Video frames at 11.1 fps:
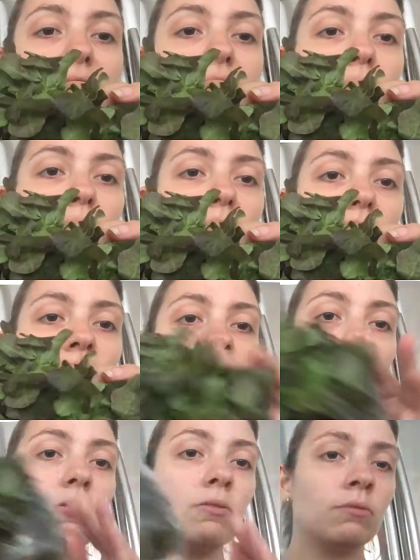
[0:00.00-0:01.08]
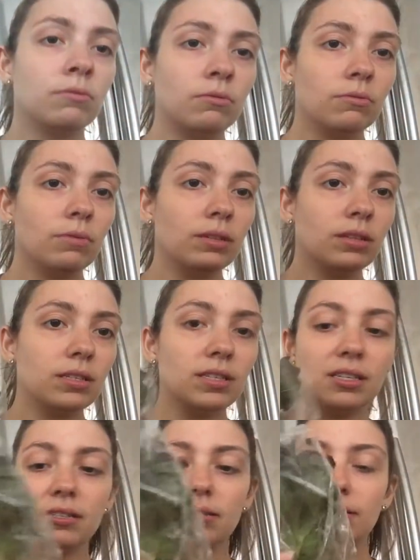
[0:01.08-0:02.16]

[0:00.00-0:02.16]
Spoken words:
anybody know what this is?